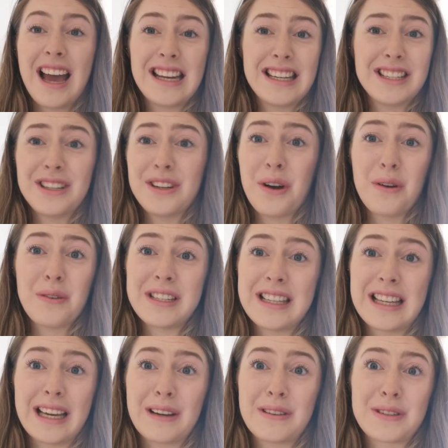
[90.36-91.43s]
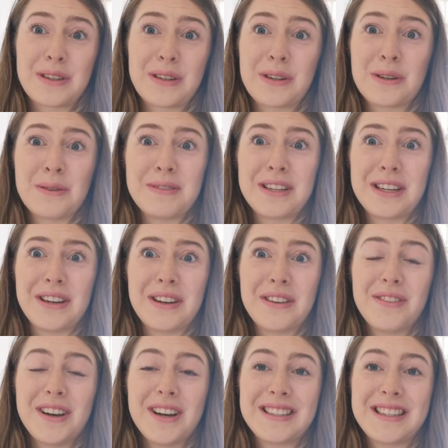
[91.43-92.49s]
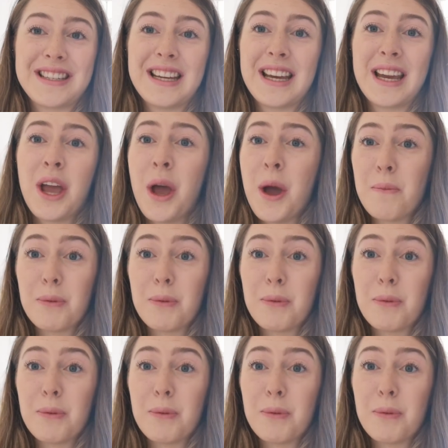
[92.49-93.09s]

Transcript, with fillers: I didn't always think I was going to come to university,